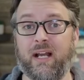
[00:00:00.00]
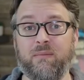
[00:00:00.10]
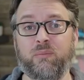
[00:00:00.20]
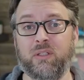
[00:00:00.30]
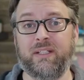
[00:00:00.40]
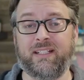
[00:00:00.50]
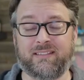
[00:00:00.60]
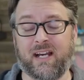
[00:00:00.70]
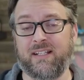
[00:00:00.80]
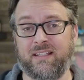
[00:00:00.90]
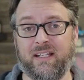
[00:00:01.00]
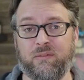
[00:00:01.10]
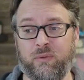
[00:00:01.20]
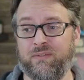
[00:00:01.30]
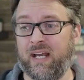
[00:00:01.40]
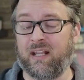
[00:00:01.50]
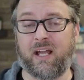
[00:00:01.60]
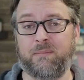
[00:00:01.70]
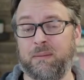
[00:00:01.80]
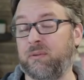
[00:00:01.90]
I'm really excited that we've had a
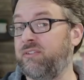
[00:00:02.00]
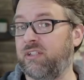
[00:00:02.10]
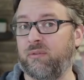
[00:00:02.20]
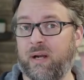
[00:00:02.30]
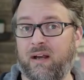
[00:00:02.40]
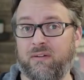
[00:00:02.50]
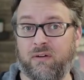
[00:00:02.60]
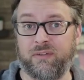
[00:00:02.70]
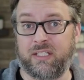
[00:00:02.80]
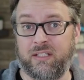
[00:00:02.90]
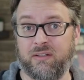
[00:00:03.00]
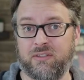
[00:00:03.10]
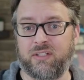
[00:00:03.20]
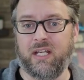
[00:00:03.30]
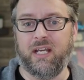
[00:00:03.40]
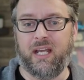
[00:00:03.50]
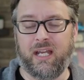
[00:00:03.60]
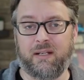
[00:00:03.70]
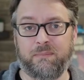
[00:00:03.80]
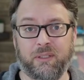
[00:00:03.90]
lot of people stick around over the years
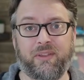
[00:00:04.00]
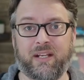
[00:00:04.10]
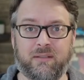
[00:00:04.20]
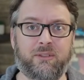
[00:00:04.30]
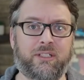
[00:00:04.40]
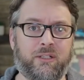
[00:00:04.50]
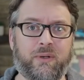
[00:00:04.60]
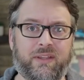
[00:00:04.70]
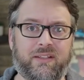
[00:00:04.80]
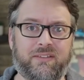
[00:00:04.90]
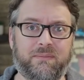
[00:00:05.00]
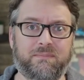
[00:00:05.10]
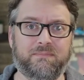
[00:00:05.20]
and build that community with us.